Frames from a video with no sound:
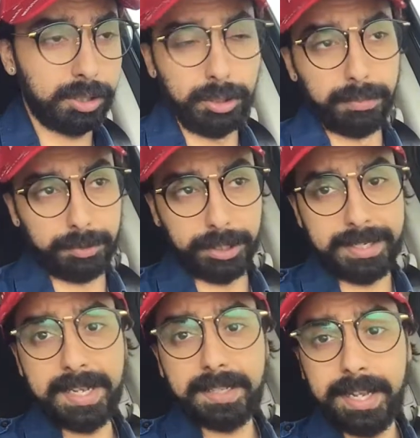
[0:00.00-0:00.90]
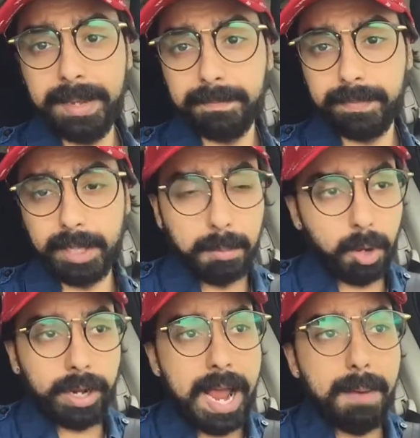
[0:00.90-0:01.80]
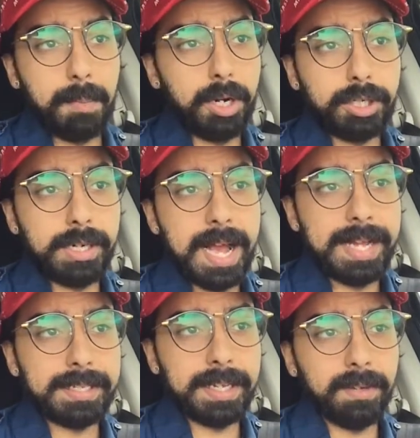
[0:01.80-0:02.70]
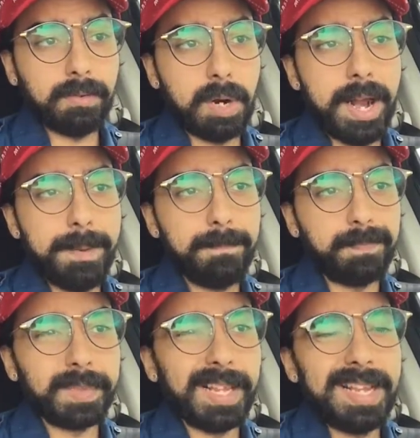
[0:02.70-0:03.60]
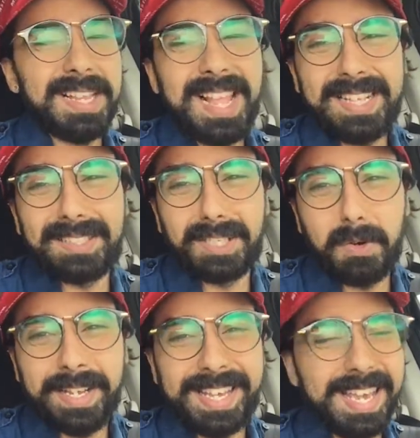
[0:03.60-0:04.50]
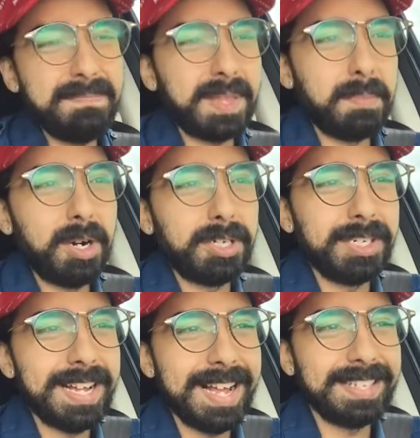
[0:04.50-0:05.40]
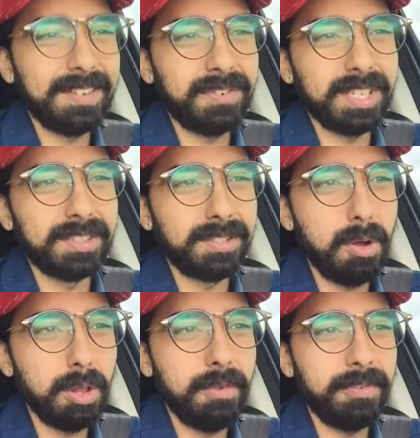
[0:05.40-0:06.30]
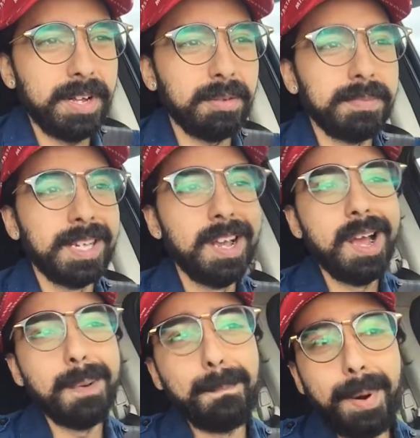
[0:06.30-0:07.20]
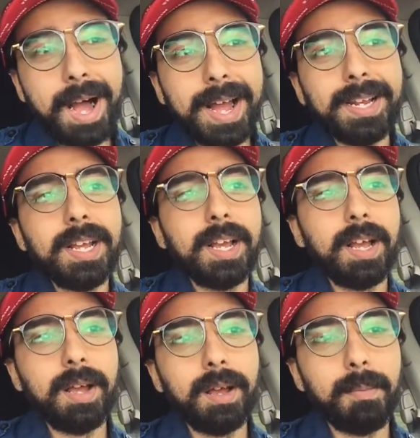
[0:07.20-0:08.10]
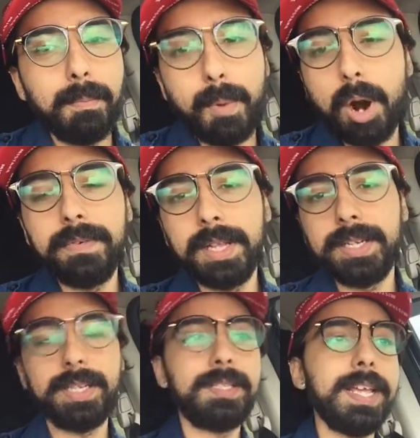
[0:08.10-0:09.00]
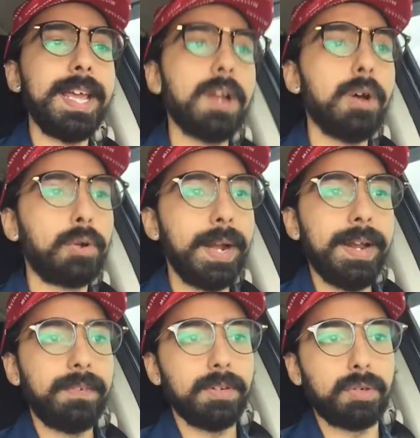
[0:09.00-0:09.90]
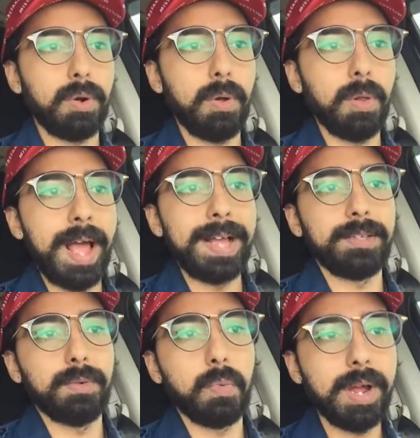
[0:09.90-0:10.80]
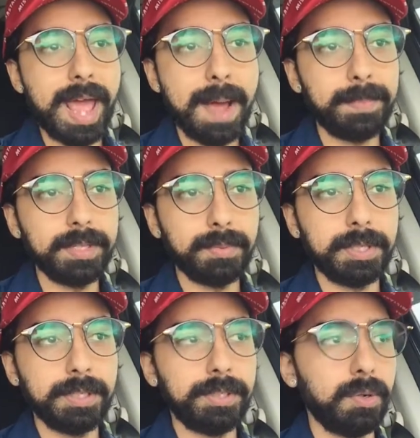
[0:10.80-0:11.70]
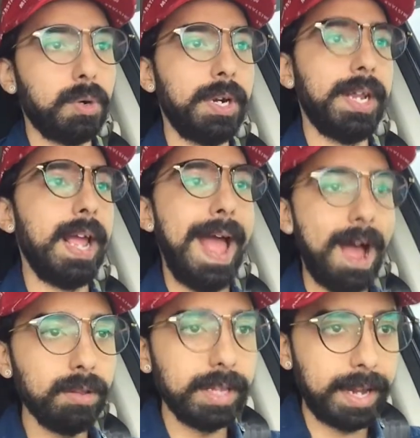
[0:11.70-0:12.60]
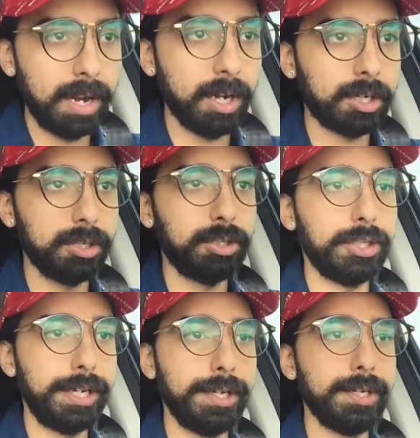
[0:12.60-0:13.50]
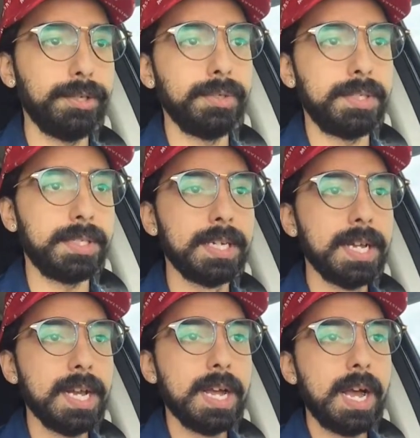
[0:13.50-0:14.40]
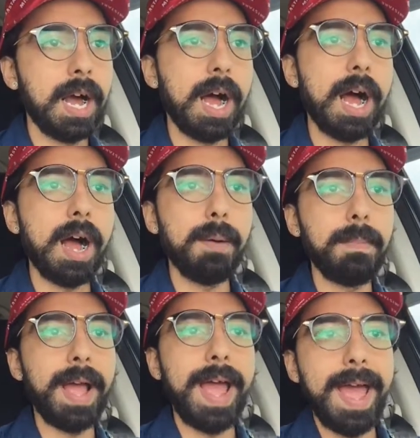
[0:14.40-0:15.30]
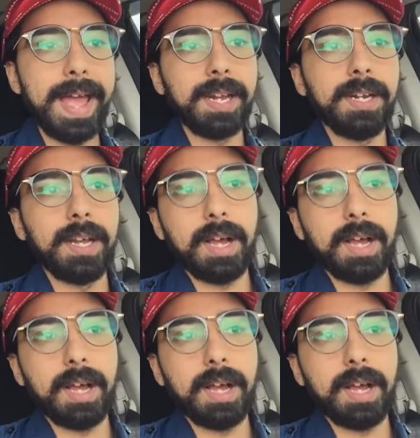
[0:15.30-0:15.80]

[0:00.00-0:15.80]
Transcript: to to Disney you work out merchandising right you let Sony keep the merchandising for the solo films but Marvel and Disney get all creative control as to what happens with the story how the characters are used um, and